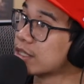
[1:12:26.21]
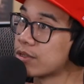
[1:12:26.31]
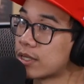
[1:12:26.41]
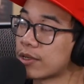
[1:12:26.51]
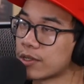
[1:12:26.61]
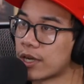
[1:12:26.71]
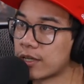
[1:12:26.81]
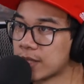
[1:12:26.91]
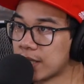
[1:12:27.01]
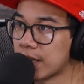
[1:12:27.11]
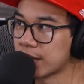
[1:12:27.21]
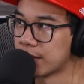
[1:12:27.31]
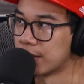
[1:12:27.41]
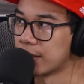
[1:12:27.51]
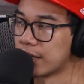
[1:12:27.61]
She was talking to
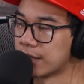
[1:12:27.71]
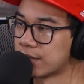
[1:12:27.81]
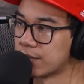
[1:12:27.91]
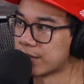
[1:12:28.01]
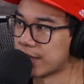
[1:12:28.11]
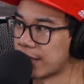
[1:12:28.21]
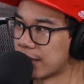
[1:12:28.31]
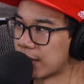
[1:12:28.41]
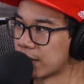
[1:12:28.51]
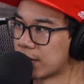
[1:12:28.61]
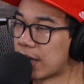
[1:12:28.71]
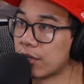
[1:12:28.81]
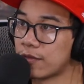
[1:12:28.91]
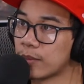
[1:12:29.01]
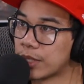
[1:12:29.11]
Sakuta, and then she was saying, you know, how do
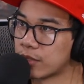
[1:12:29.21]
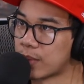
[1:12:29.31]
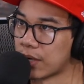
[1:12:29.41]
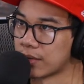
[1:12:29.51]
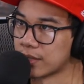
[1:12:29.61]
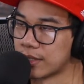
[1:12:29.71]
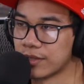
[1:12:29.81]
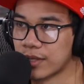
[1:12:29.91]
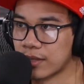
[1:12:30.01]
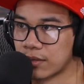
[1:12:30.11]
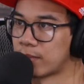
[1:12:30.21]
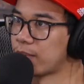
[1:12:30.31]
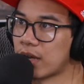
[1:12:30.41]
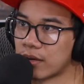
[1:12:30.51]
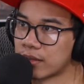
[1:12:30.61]
you feel about your parents? And he was like, they're my
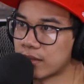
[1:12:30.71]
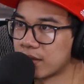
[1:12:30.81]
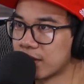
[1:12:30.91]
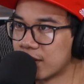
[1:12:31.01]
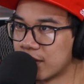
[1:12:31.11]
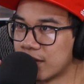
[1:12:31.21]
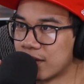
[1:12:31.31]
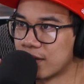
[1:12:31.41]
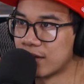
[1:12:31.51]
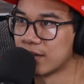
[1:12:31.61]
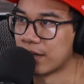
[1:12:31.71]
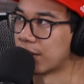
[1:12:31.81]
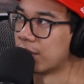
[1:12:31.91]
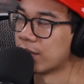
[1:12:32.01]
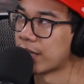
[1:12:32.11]
parents.
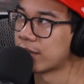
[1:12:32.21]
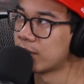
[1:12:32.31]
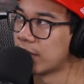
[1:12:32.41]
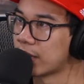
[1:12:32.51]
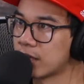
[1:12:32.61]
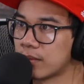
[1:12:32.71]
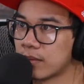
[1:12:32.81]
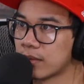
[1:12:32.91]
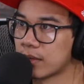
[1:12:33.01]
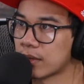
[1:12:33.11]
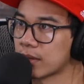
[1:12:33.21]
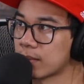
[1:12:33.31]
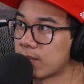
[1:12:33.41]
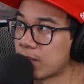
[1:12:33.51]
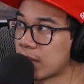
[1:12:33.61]
Like, do you like them? Do you hate them?
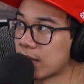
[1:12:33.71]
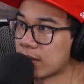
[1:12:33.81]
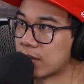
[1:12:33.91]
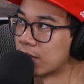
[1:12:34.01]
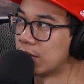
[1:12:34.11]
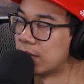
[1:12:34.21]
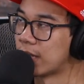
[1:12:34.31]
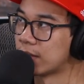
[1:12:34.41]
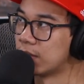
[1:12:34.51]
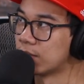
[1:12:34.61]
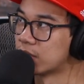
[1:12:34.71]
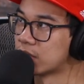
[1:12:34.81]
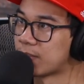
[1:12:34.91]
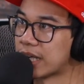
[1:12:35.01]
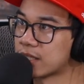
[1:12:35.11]
Or do you
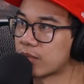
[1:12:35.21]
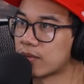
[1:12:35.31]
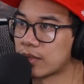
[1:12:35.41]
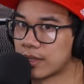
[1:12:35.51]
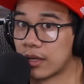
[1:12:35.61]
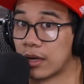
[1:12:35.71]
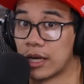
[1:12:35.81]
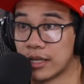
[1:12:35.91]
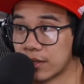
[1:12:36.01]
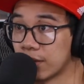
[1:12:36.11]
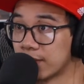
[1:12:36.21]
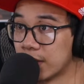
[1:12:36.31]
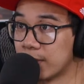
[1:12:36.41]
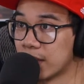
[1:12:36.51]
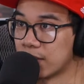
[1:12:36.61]
despise them or whatever? Like, oh, I guess all of the
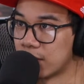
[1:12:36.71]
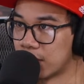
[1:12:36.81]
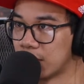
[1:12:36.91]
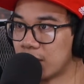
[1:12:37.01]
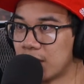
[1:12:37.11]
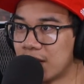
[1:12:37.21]
above, you know?